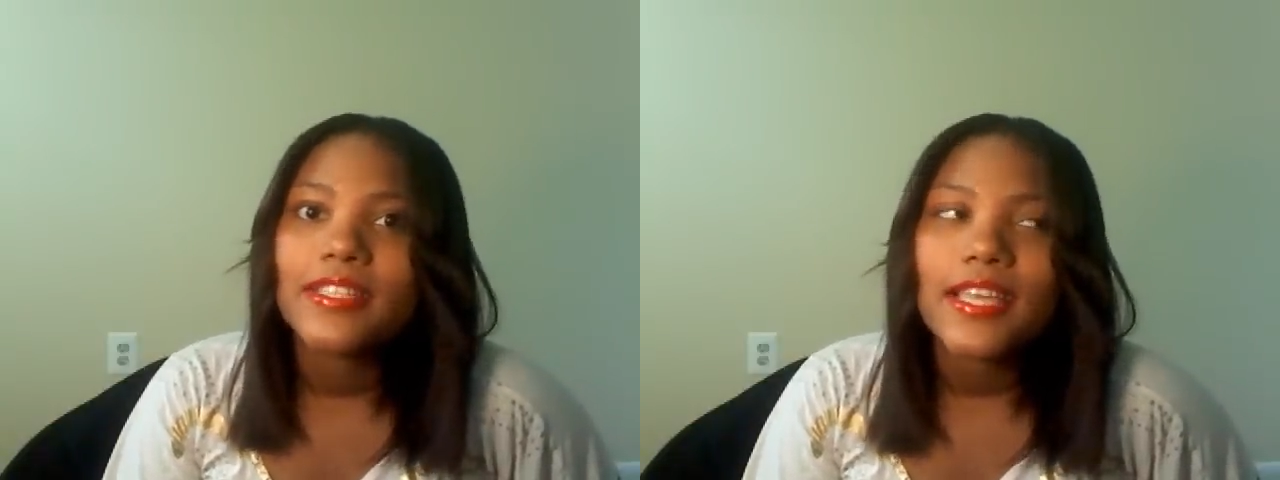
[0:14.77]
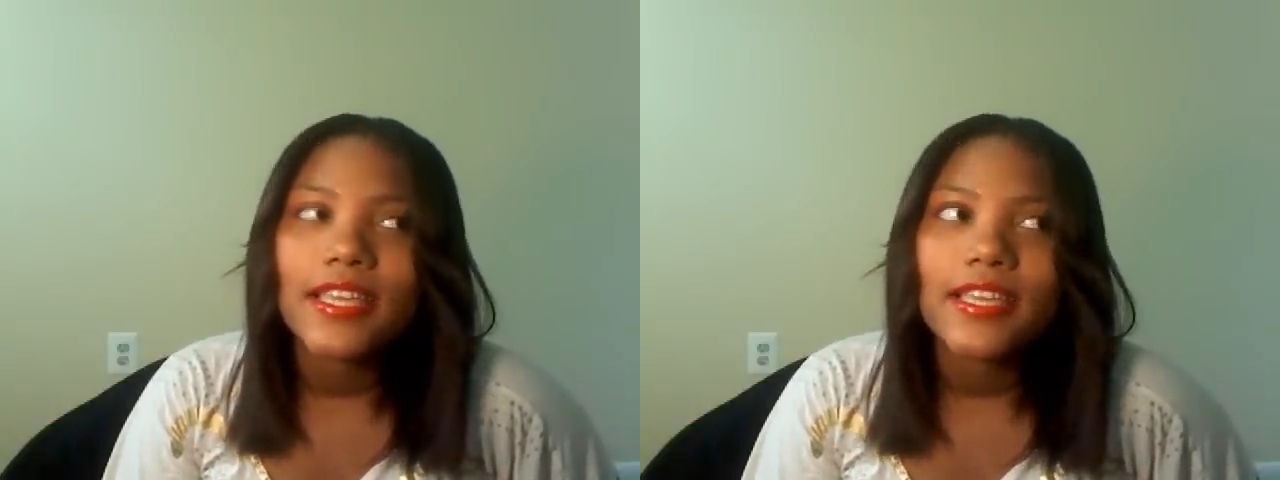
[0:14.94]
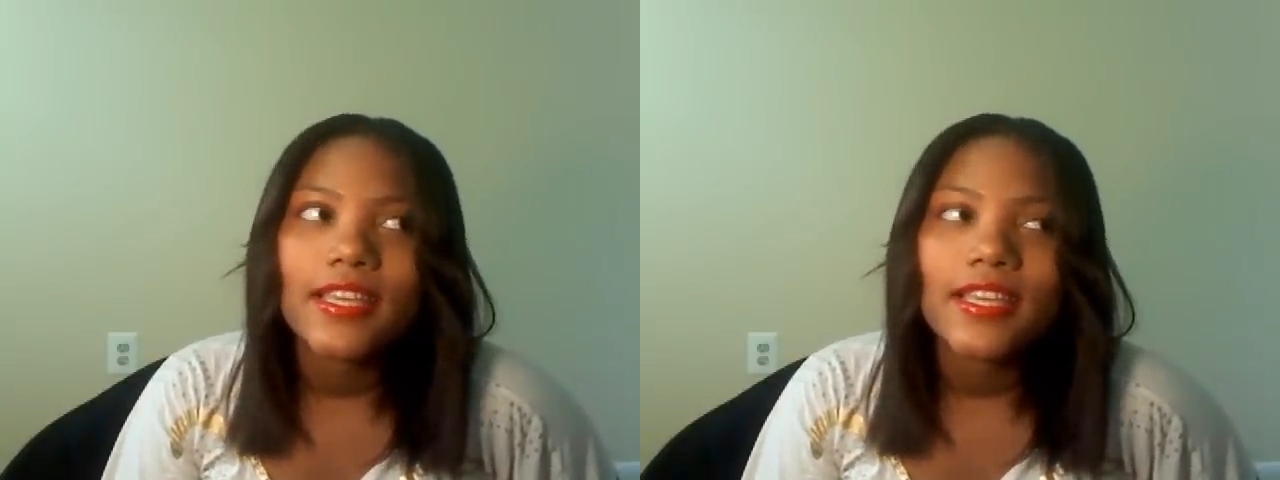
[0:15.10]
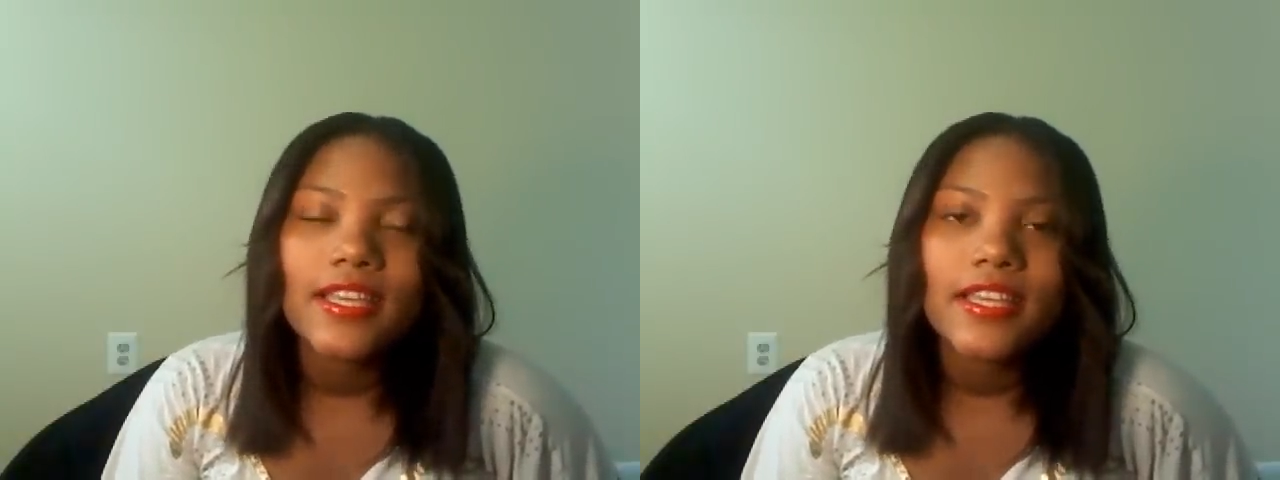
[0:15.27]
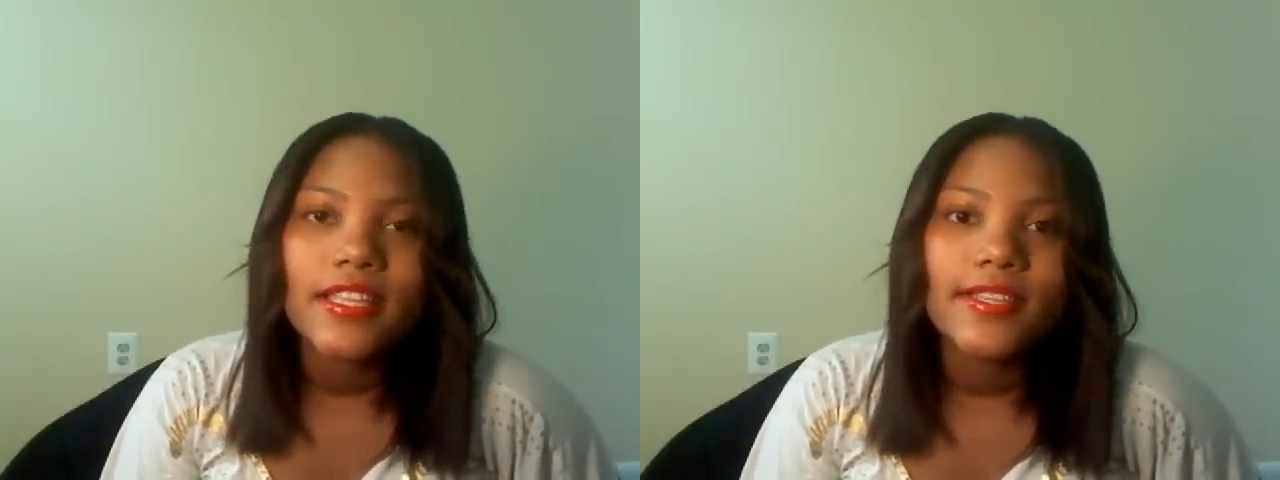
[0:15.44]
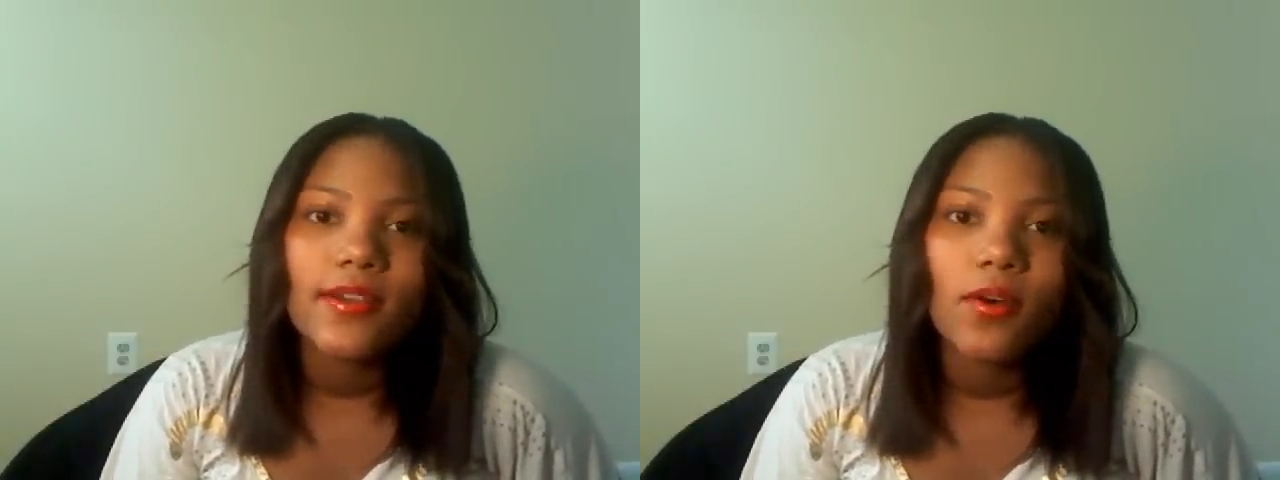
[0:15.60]
like
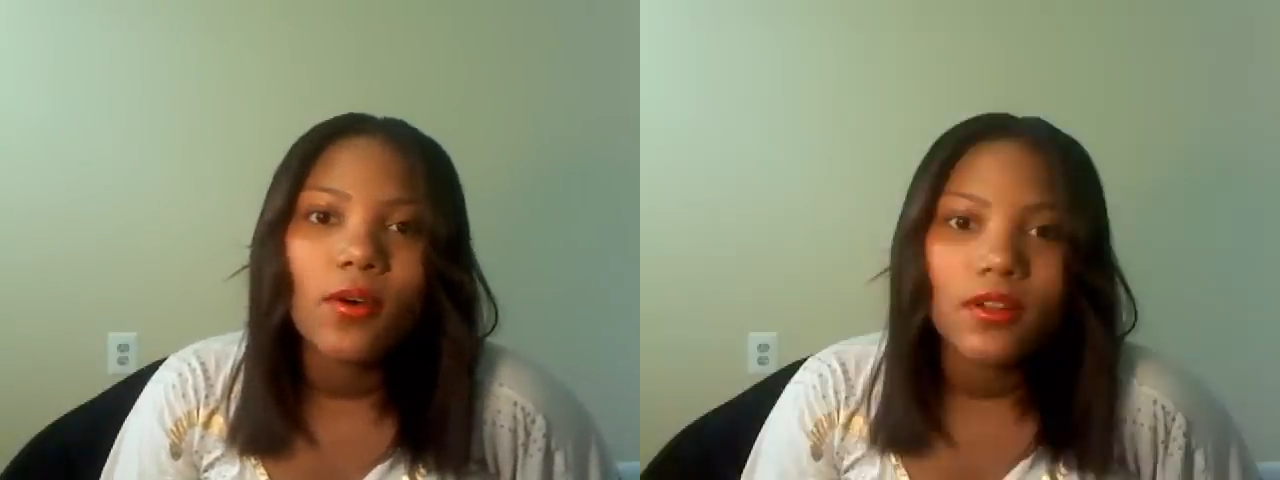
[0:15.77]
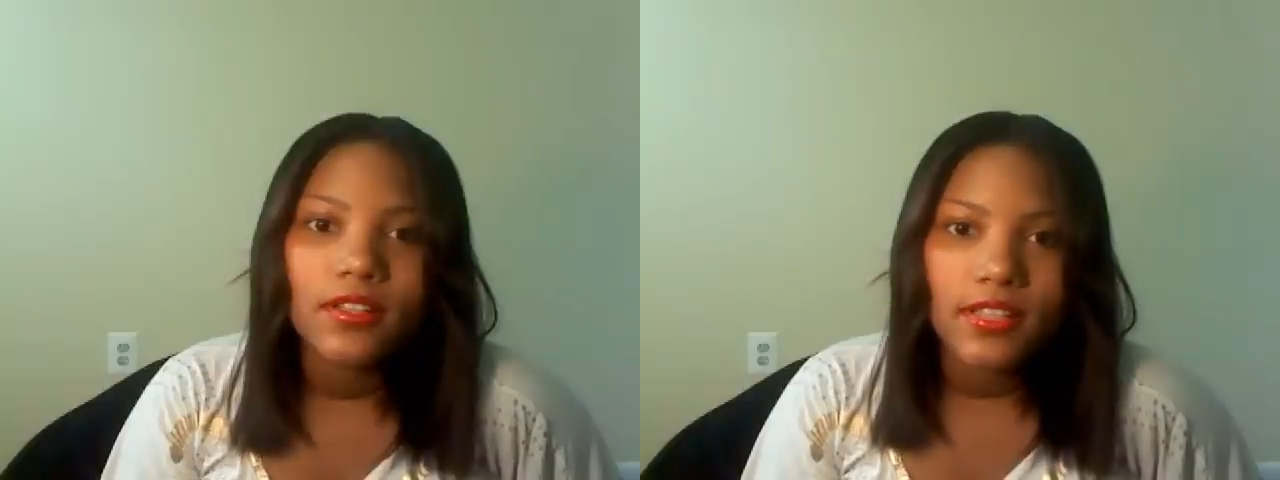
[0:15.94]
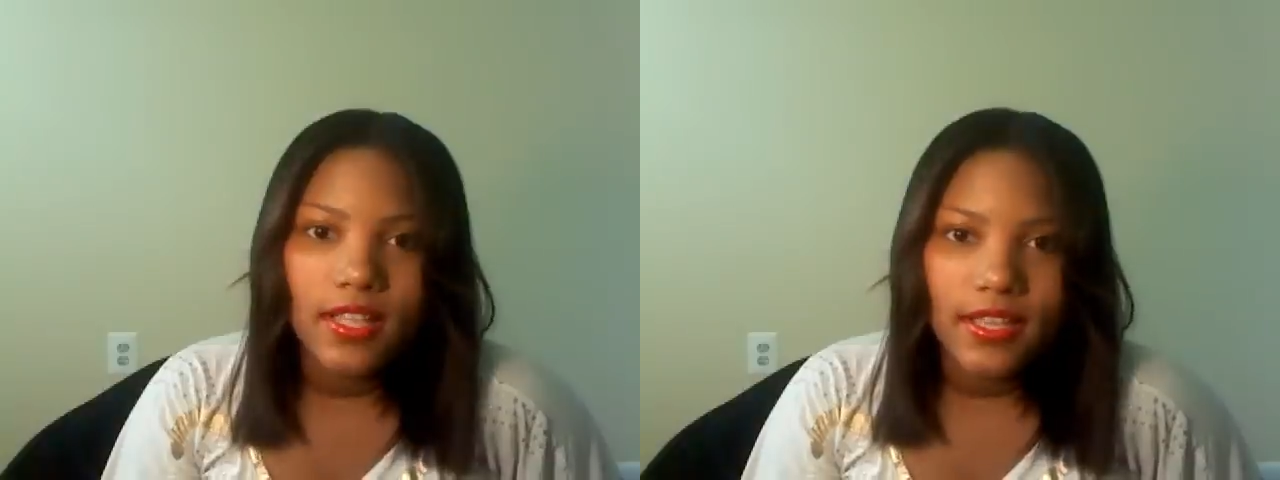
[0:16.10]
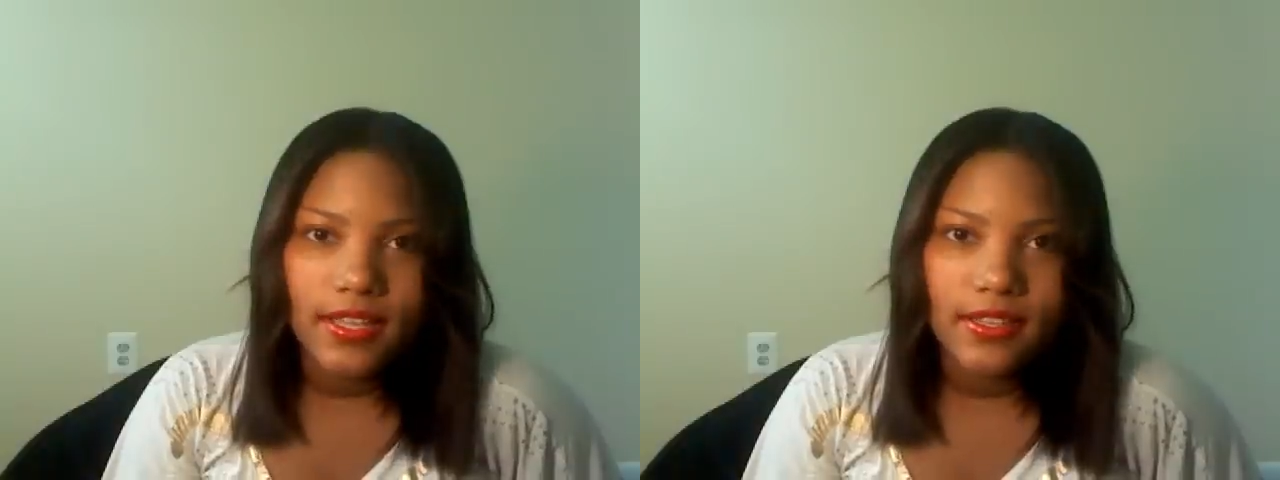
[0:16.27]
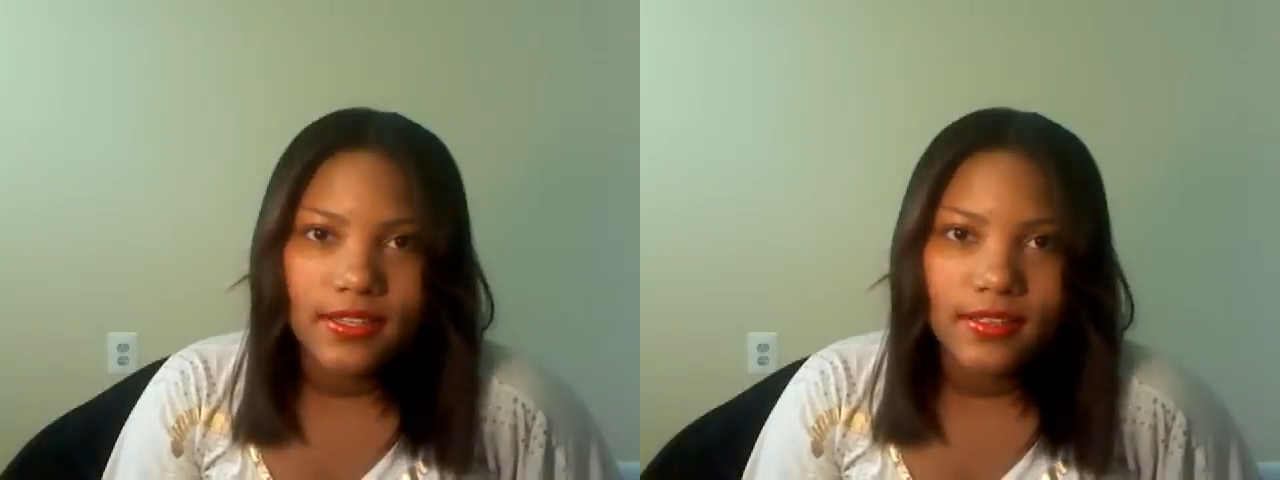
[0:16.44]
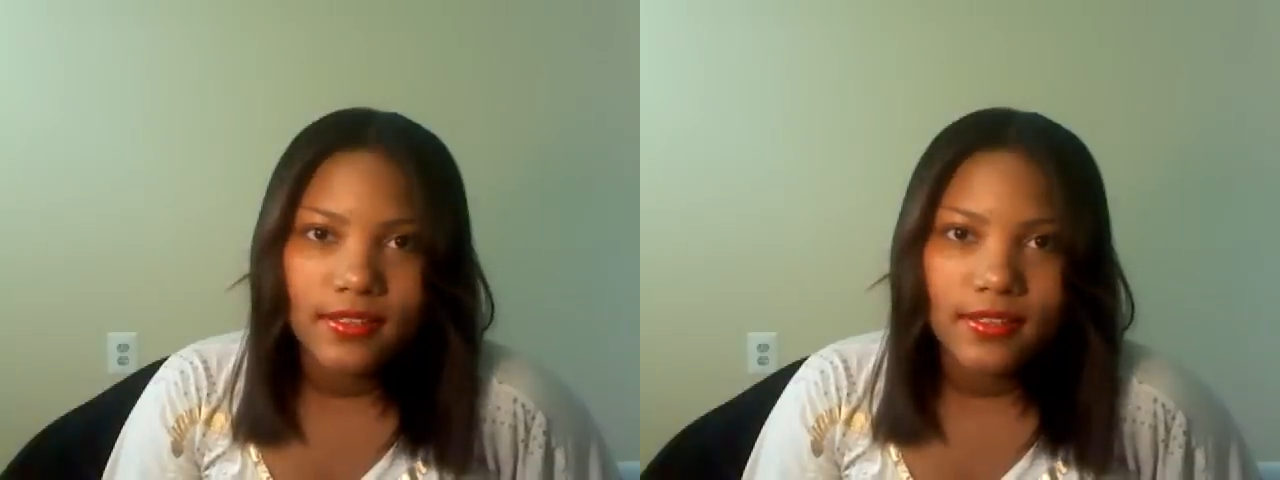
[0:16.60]
the
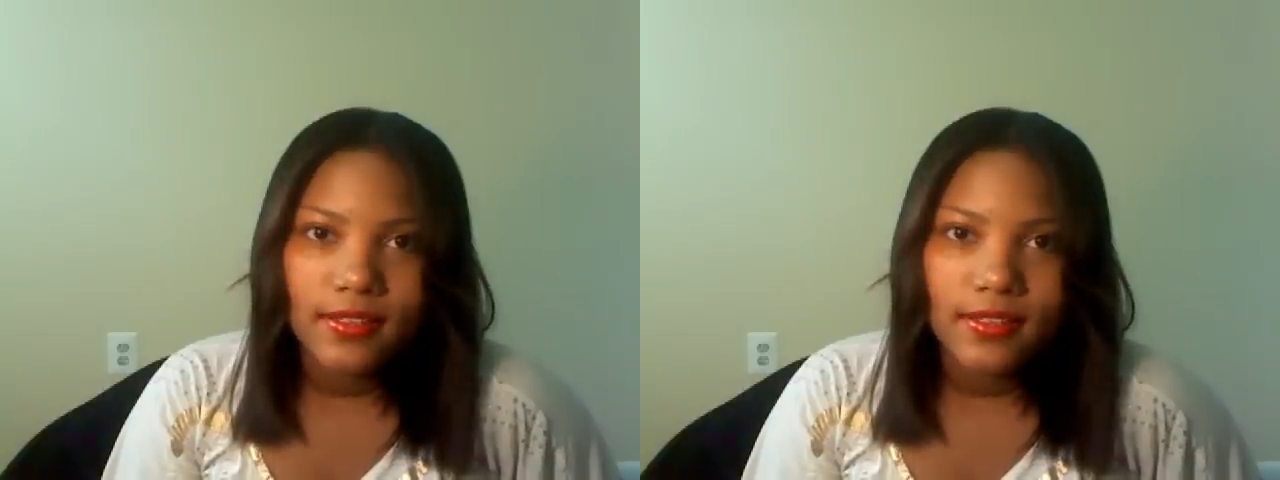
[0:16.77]
online